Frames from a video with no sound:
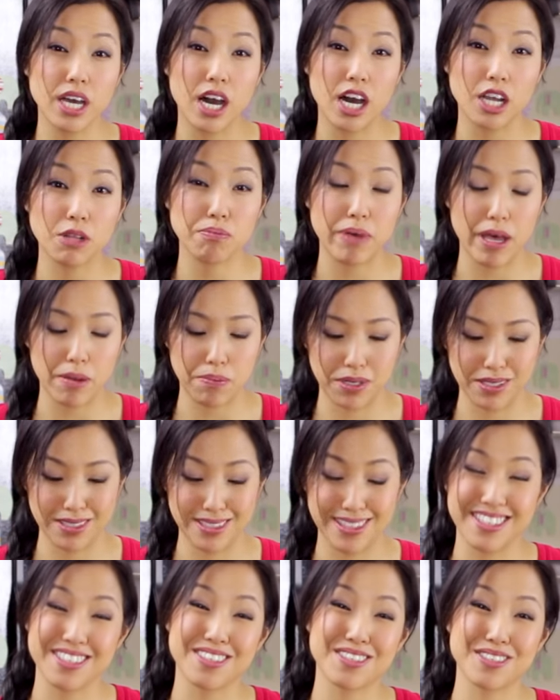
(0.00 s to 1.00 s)
hot peppers,
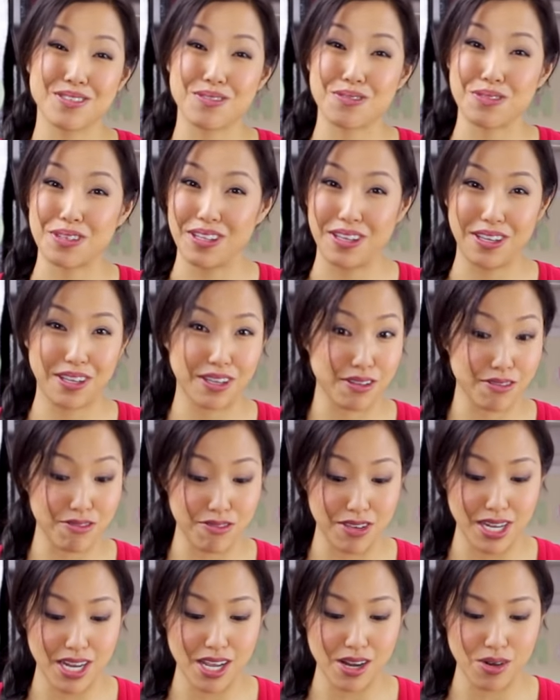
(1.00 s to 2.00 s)
this is a really
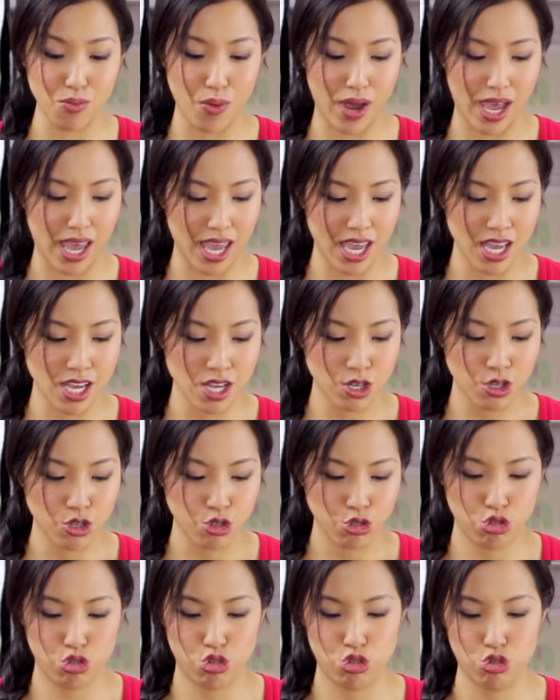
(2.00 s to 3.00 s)
convenient way
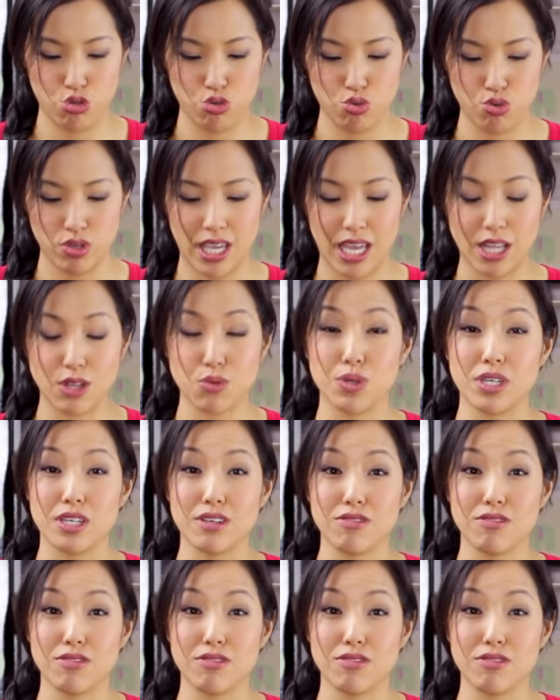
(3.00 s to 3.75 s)
to get rid